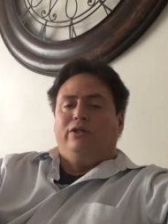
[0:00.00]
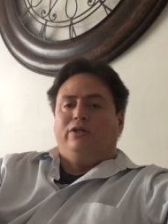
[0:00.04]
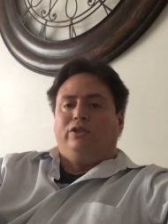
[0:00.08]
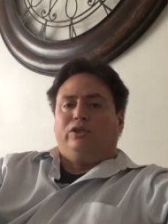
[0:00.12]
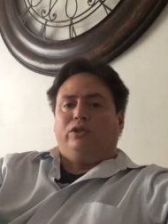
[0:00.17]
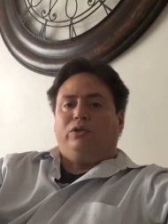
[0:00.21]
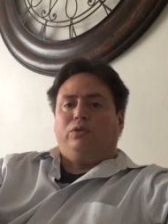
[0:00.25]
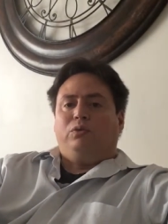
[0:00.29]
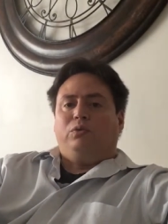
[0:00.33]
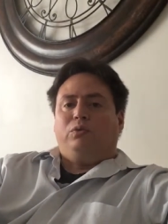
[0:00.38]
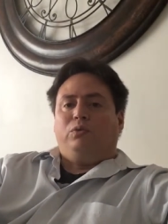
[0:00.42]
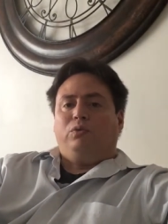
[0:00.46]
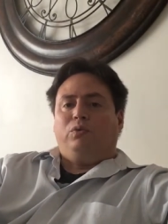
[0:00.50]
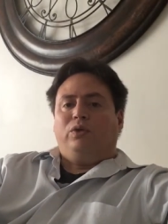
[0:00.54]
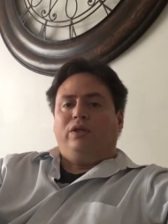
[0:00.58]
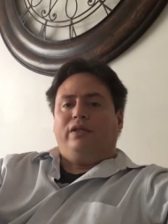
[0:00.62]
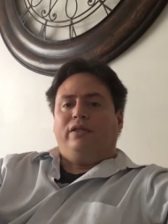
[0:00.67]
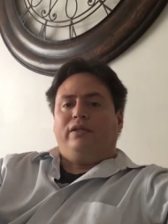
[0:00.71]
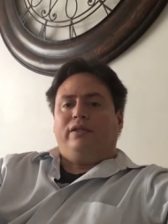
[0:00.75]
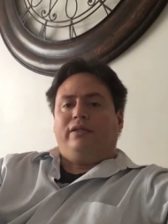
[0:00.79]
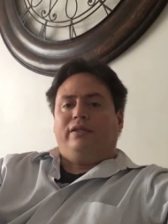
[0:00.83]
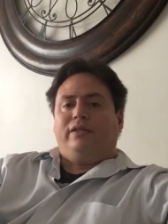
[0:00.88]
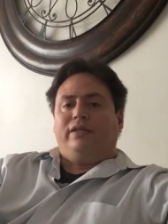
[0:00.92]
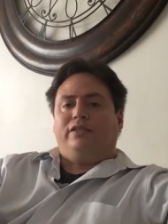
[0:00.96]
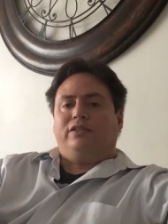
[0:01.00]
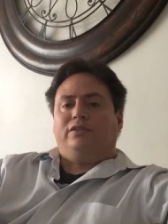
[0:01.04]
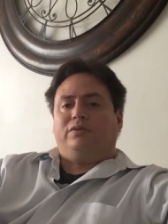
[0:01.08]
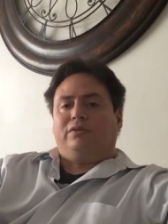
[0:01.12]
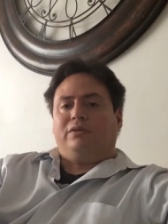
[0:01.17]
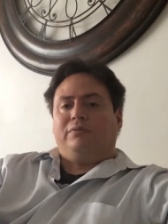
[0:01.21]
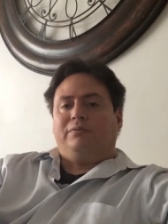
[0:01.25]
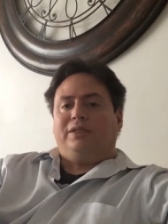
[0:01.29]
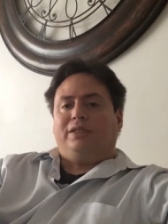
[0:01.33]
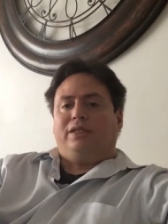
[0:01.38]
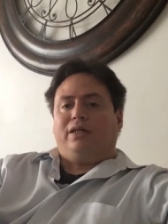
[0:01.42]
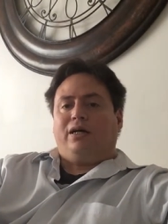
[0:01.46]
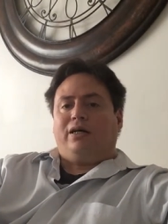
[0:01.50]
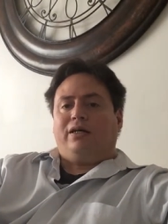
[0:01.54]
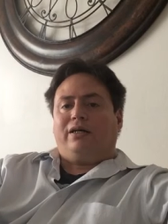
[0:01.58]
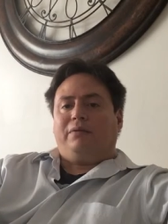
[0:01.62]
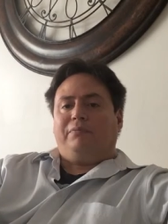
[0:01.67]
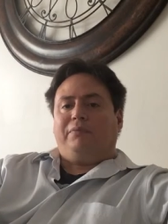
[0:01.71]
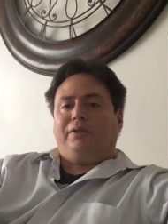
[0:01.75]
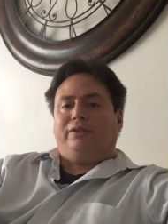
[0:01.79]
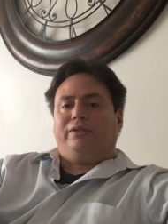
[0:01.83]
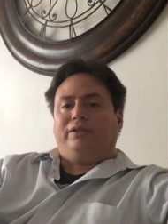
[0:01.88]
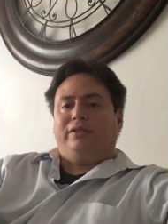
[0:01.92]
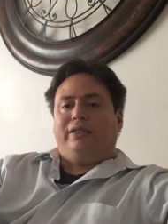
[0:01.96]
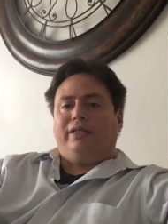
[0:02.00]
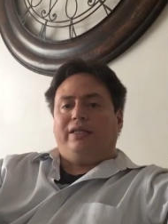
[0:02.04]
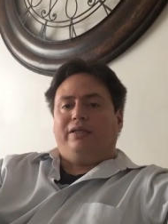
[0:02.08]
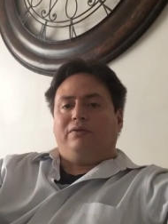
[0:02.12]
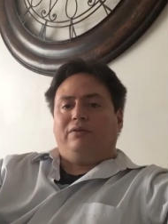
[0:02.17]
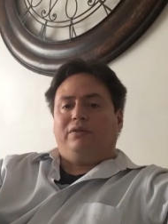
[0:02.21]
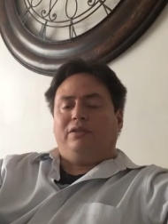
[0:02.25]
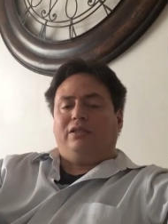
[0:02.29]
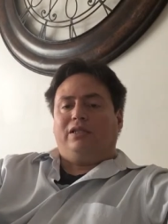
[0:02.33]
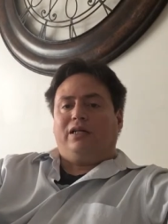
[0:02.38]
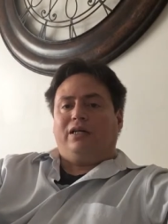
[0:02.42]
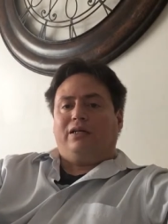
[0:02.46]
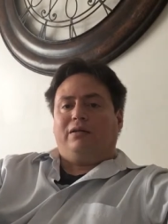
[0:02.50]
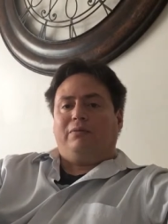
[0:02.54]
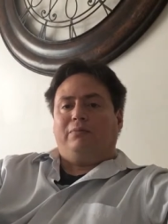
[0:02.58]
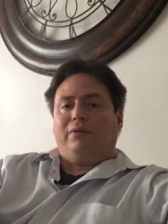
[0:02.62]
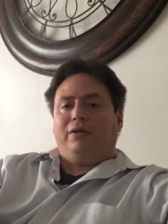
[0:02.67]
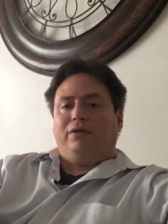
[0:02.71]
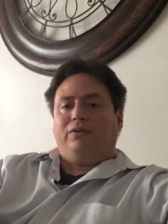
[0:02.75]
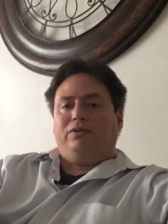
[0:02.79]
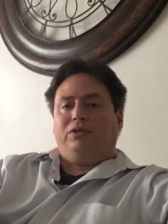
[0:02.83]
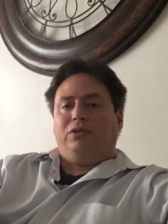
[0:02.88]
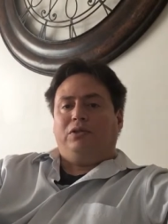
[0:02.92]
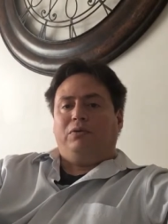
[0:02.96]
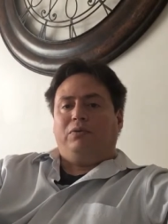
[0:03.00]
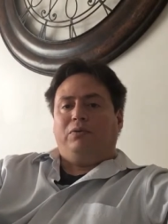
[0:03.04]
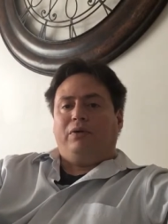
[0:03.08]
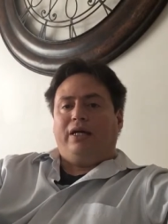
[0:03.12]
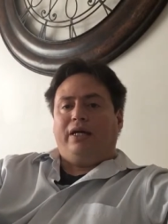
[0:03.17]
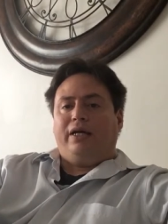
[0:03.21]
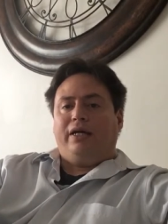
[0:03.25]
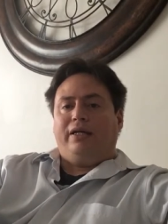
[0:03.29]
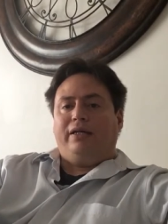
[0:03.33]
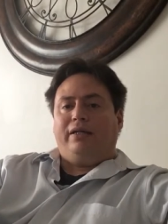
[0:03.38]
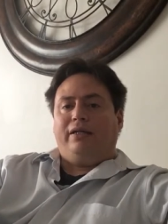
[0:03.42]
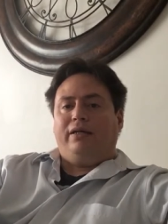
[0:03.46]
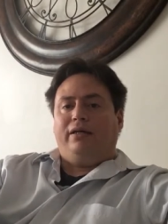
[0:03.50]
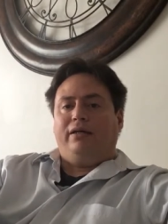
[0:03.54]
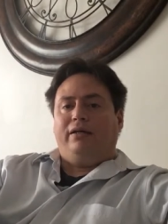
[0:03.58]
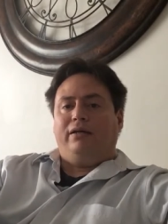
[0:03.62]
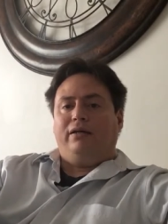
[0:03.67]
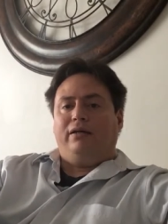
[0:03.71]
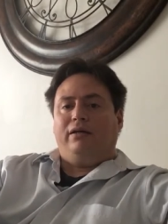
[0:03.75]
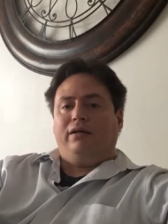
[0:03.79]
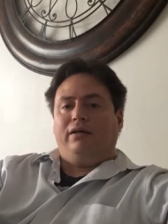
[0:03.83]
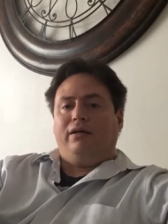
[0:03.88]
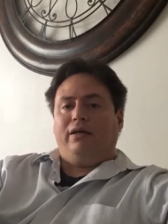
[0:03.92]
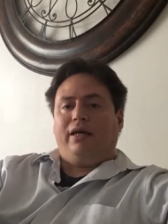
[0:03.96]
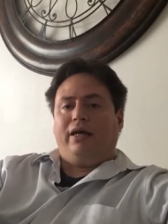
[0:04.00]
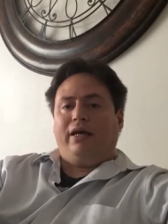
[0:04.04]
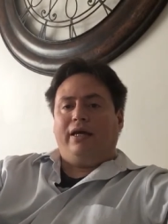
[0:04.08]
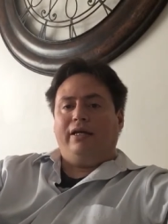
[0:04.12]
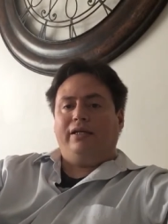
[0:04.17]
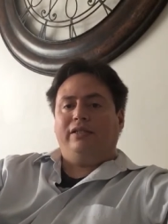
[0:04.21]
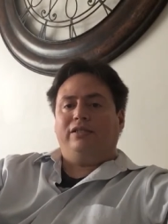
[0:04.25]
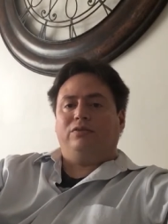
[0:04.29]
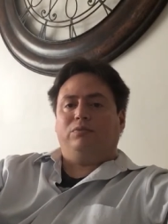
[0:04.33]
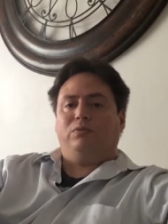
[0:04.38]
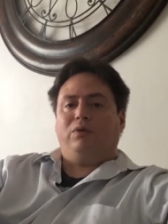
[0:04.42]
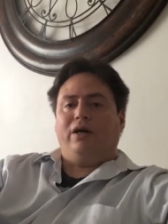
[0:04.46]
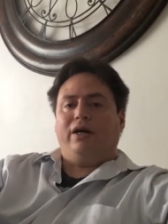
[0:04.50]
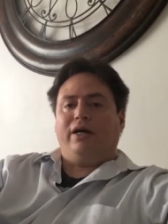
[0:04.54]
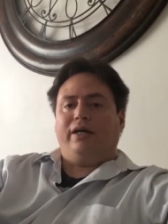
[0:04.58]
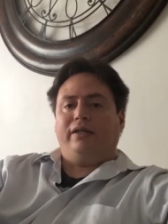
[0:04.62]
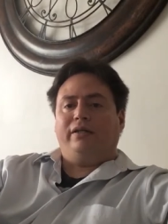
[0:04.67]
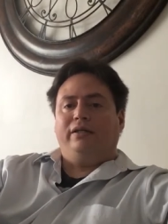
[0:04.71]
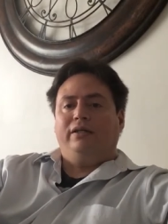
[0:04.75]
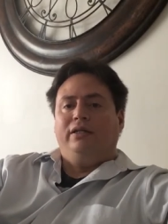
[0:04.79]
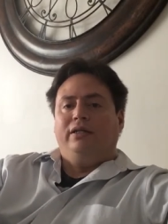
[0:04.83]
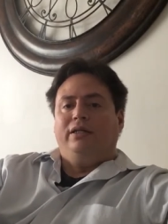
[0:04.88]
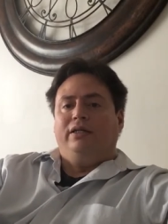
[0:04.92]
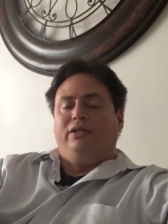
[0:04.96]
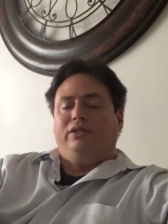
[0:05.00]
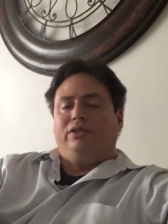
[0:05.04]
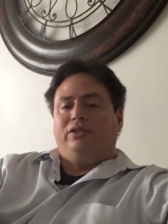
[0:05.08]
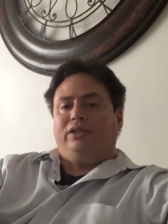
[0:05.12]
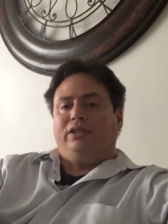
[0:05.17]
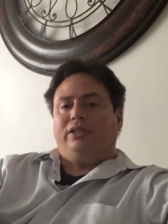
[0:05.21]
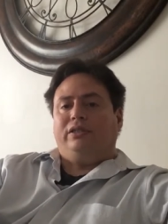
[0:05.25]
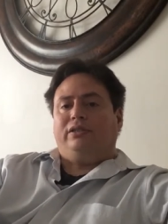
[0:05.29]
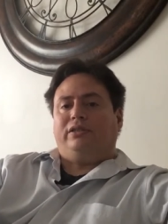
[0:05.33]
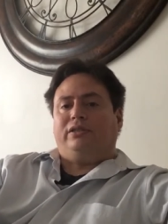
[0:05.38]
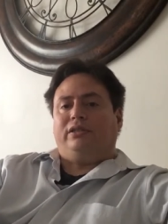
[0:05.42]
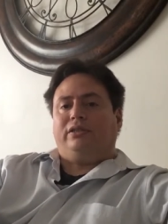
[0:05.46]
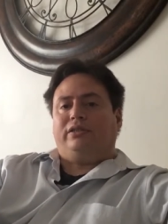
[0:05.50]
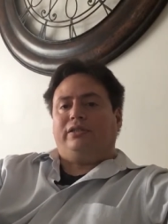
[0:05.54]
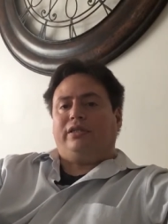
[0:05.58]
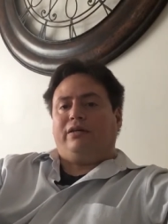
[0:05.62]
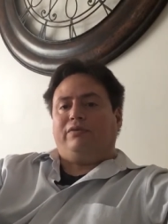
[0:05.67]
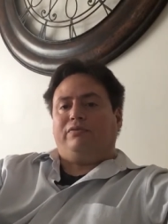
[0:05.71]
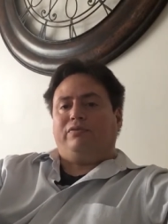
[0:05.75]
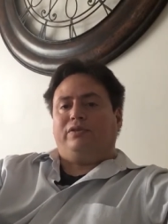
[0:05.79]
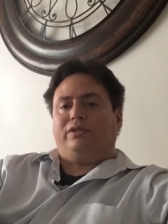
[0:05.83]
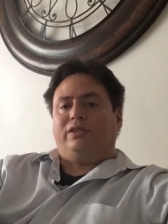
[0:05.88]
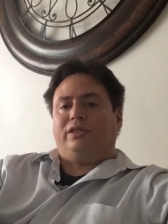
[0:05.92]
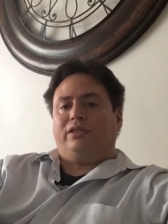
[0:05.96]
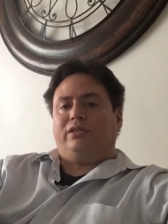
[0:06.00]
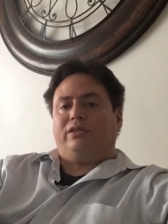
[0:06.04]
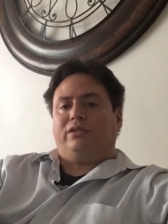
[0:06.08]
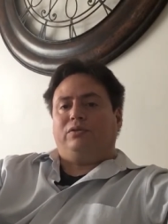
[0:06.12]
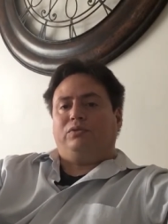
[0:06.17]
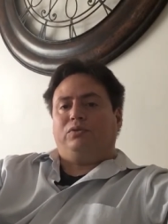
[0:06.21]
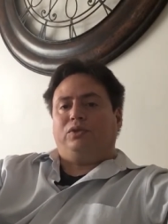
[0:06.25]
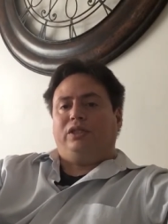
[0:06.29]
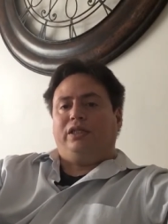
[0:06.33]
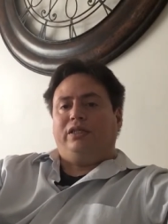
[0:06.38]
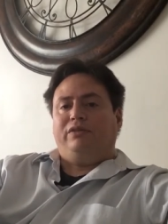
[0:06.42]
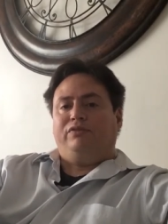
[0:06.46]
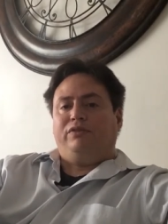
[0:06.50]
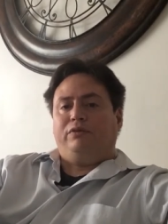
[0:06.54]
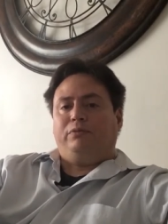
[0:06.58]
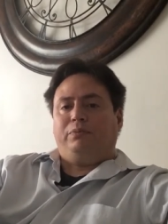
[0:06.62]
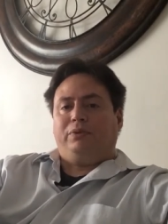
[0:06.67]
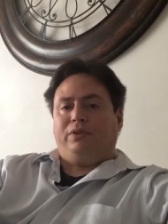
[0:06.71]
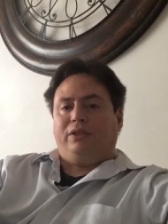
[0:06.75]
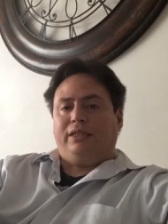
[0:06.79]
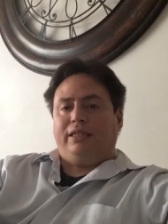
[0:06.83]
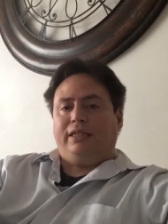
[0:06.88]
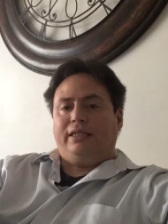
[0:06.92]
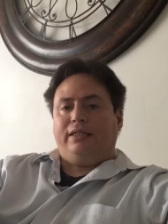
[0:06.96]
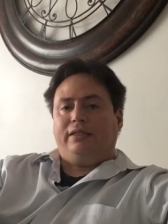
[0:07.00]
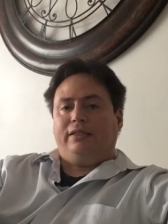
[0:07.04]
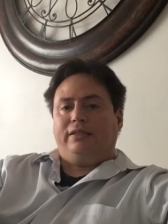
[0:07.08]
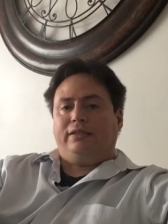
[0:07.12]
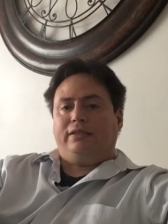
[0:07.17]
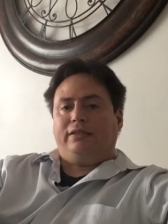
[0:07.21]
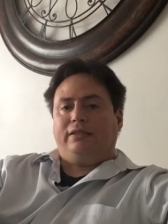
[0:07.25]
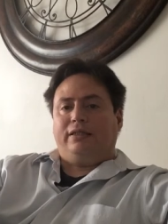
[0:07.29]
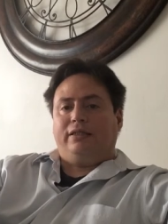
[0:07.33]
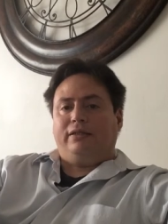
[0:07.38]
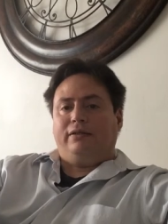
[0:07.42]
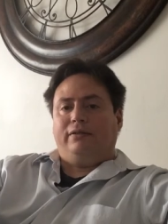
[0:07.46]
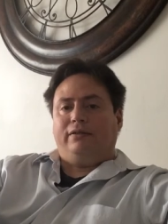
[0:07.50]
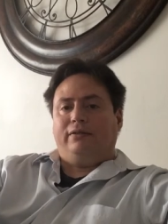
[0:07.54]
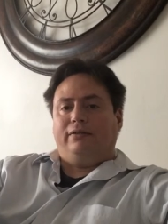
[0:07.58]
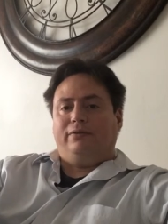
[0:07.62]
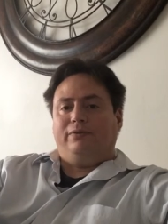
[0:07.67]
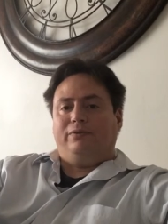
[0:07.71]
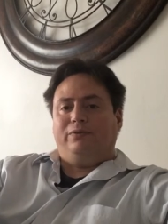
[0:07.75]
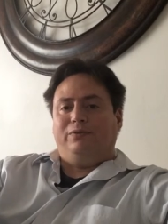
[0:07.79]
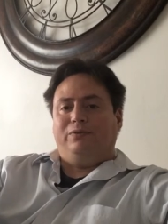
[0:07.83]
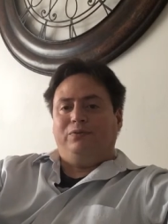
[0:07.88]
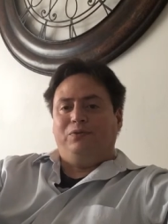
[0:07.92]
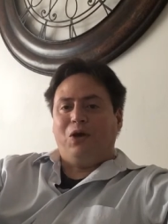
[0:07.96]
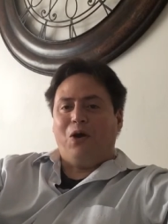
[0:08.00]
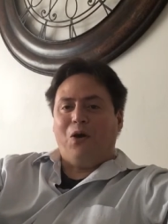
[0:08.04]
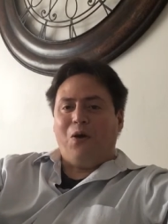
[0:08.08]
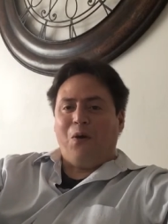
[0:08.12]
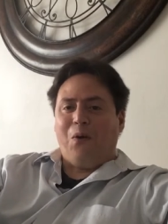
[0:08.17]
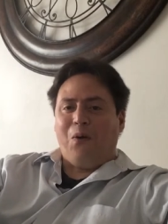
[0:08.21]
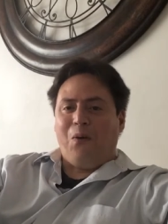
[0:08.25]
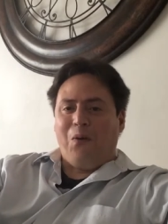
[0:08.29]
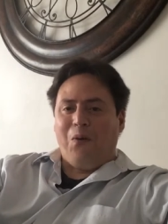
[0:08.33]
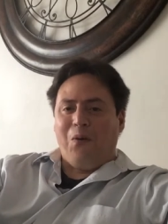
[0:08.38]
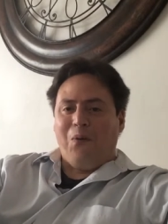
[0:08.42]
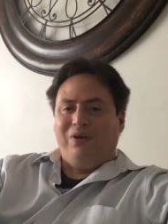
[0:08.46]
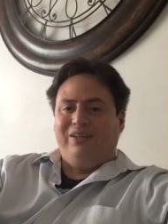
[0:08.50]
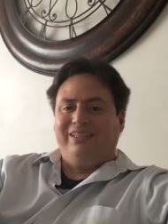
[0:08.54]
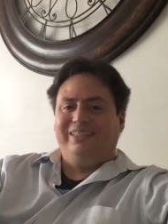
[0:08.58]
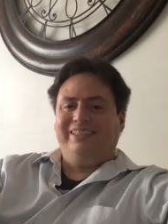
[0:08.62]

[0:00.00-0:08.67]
So one of the things we're going to be talking about today, we're going to be talking about Joanne Hayes White. She is the San Francisco Chief of Police. No,